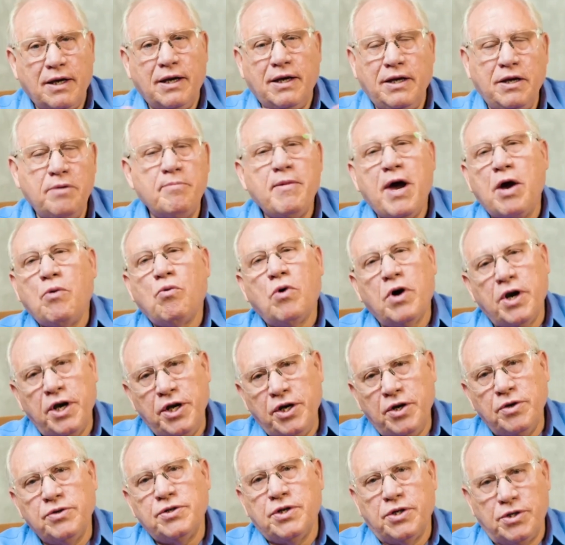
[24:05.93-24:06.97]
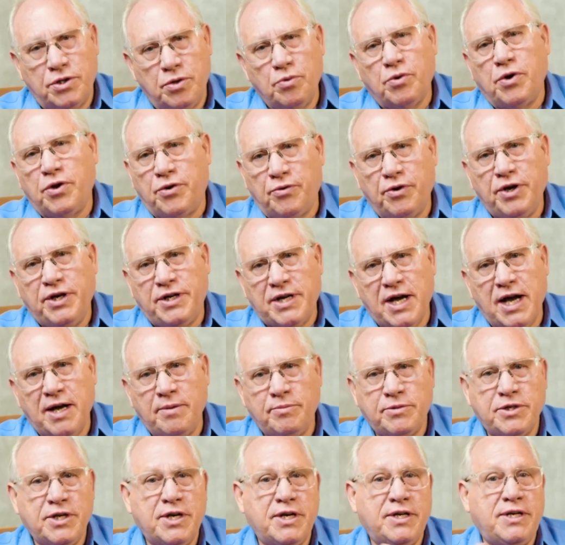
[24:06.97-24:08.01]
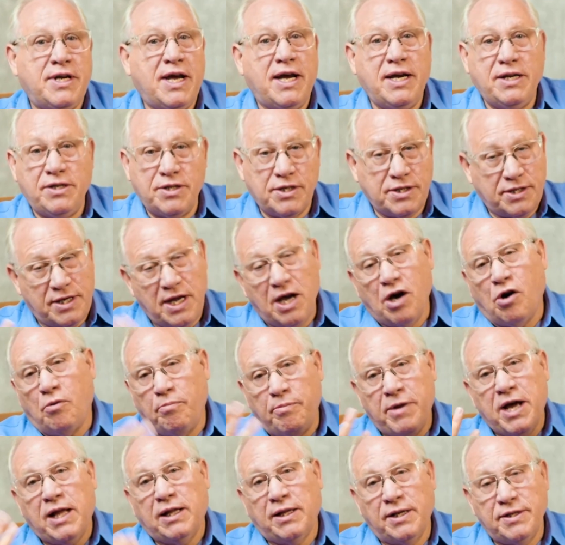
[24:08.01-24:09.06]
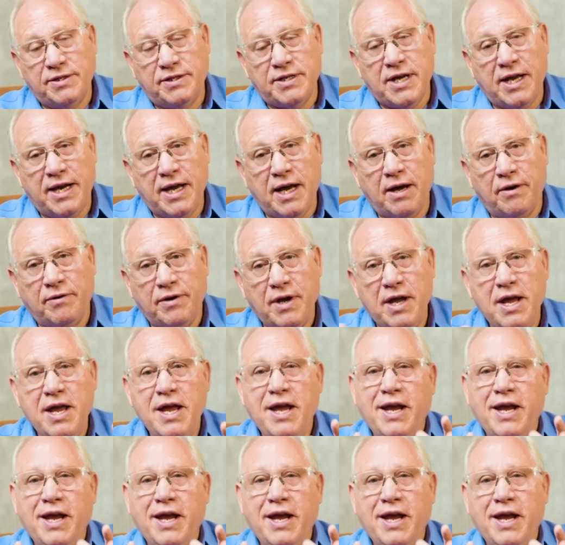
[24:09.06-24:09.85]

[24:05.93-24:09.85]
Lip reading: you might want to use it 2 or 3 times in a day just to help balance that out.